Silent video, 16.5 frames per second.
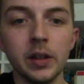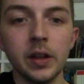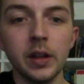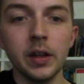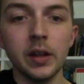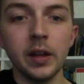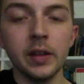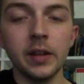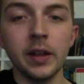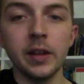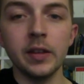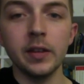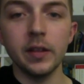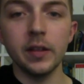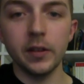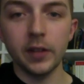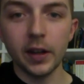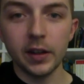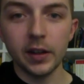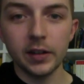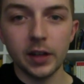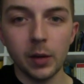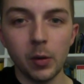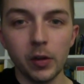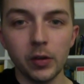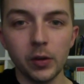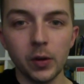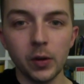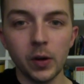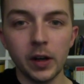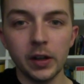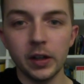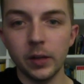And then the second time I went through,
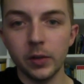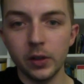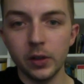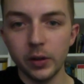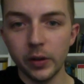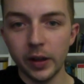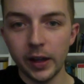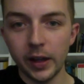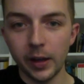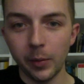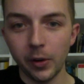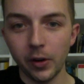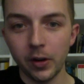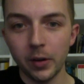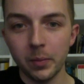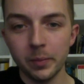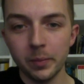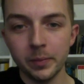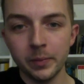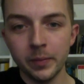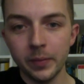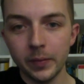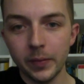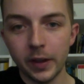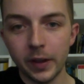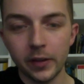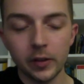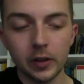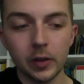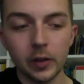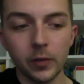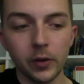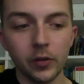I didn't even do the hammer on. That's the
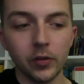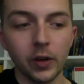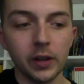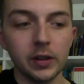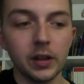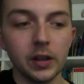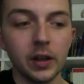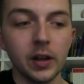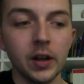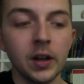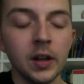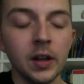difference right there.